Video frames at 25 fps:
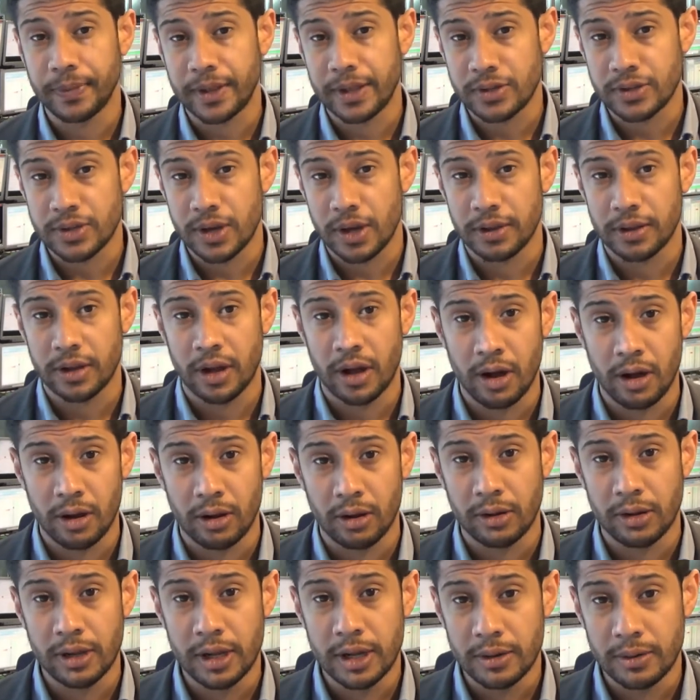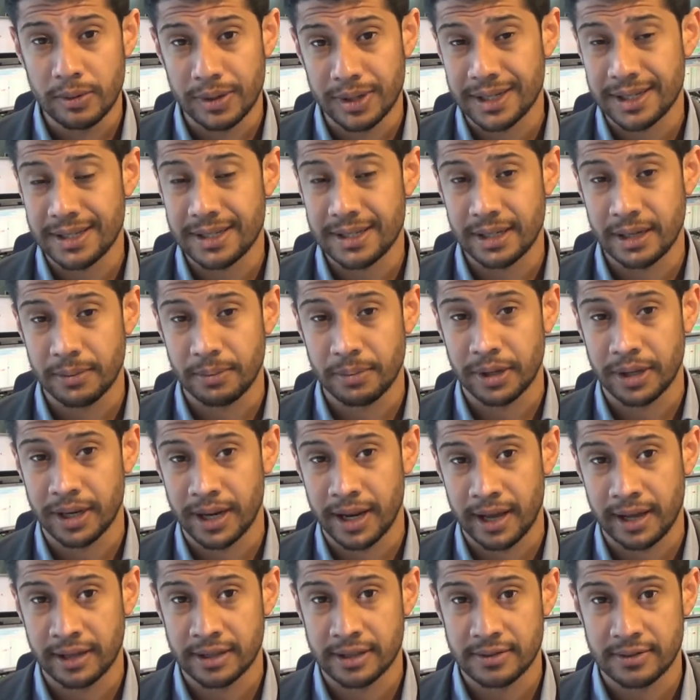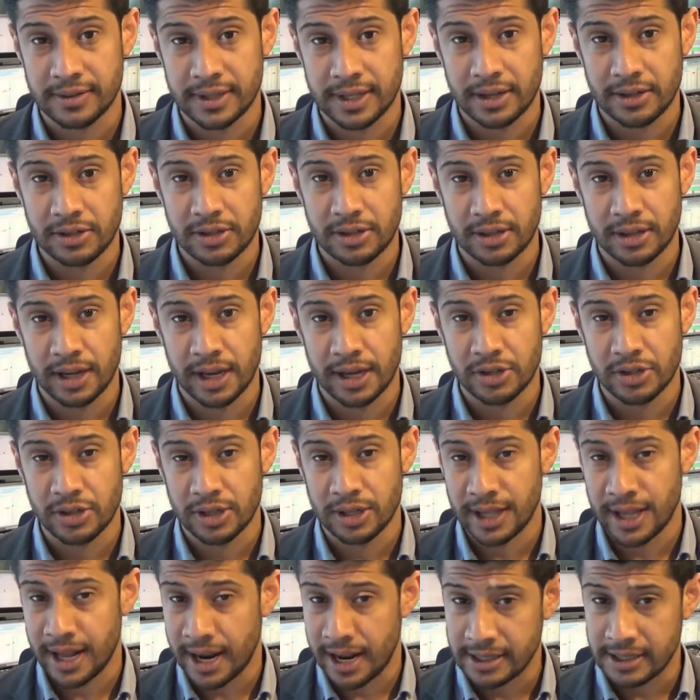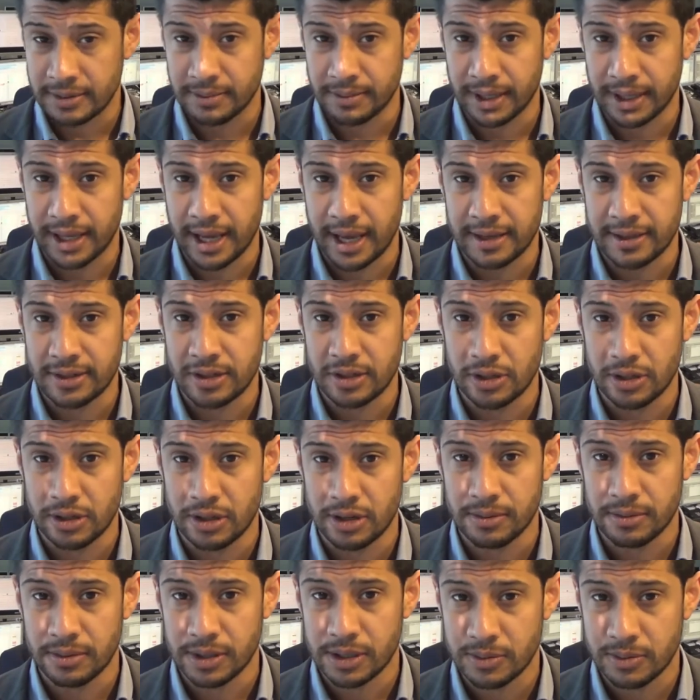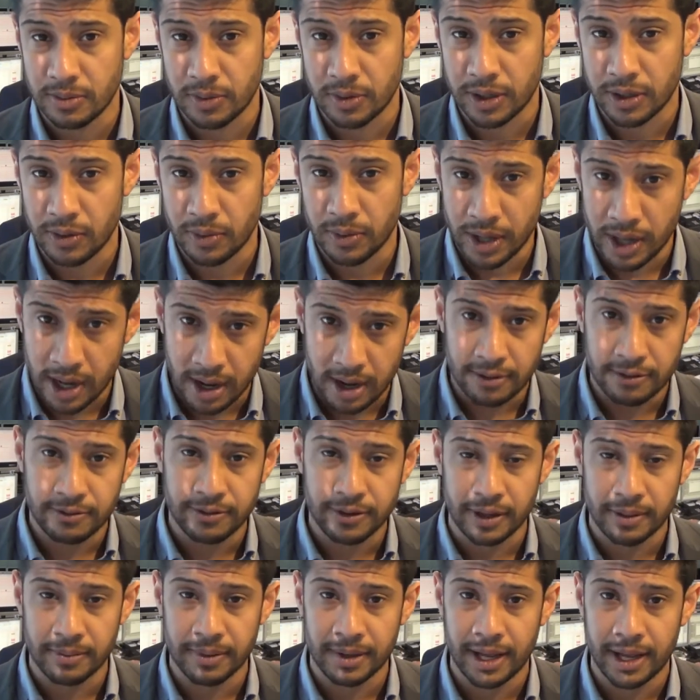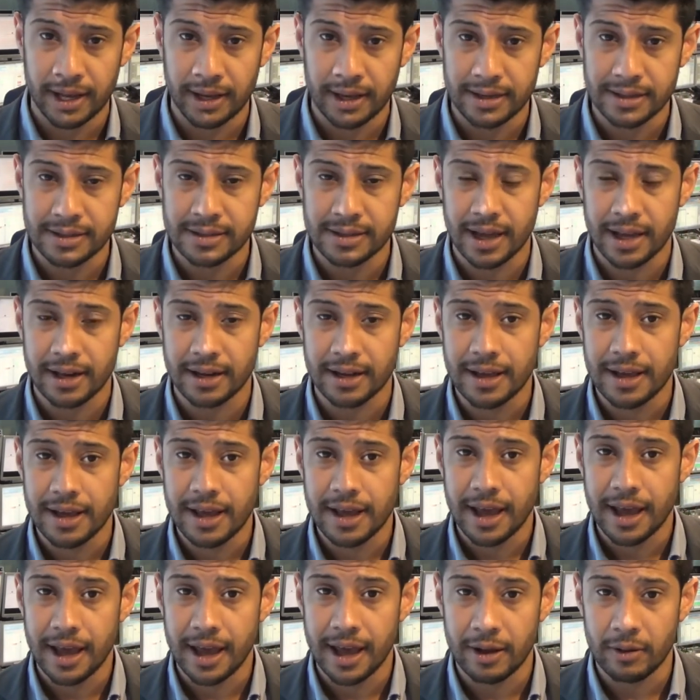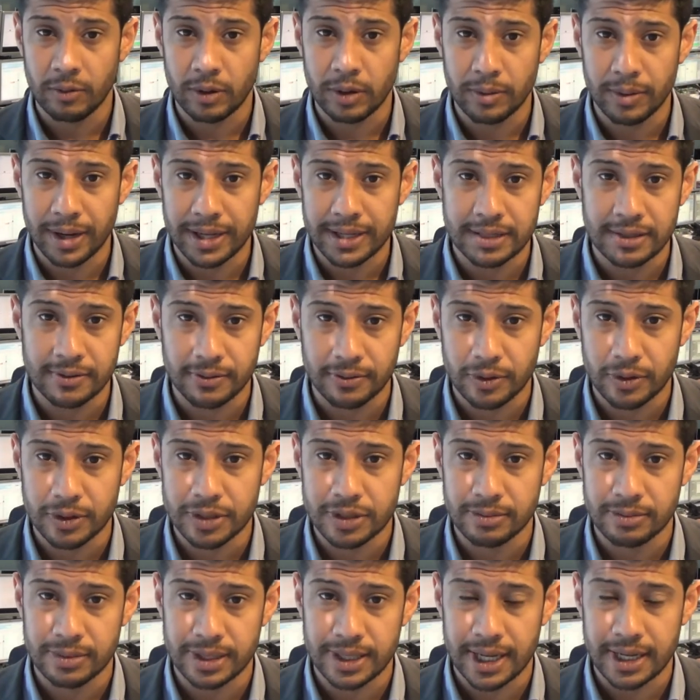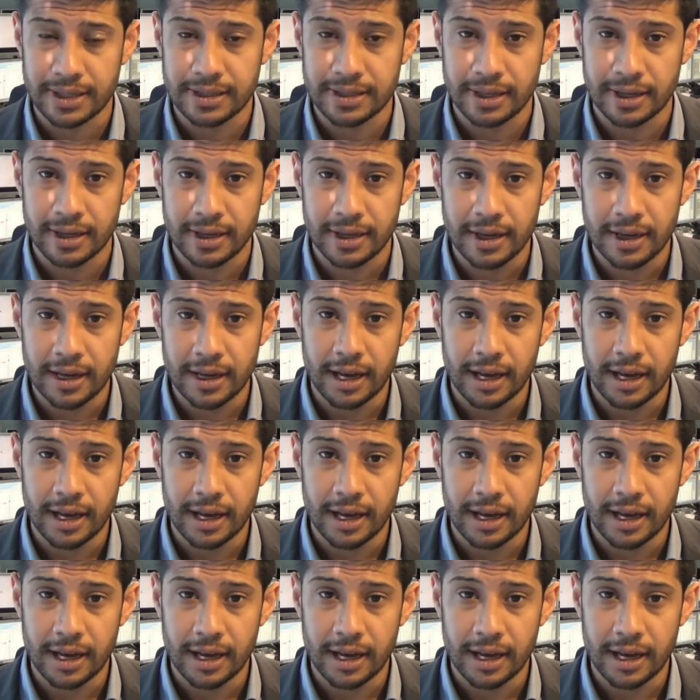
So on the whole, we did see a pretty negative session in Asia. That hasn't been the case in Europe this morning. We are firmer, like I said, and we're waiting for some data.